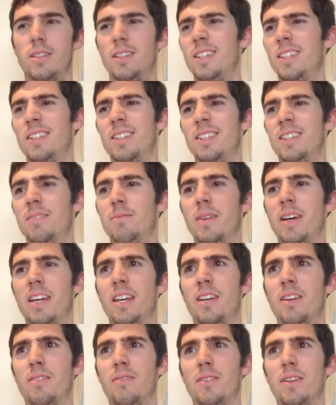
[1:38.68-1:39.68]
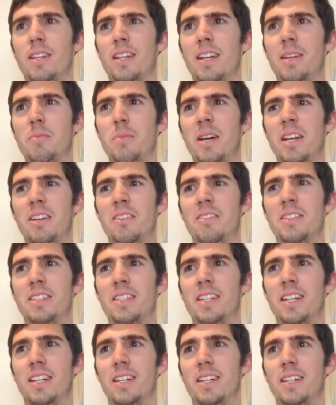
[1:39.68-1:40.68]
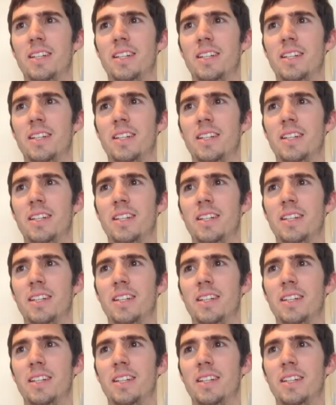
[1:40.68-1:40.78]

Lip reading: This isn't making you feel any better, is it?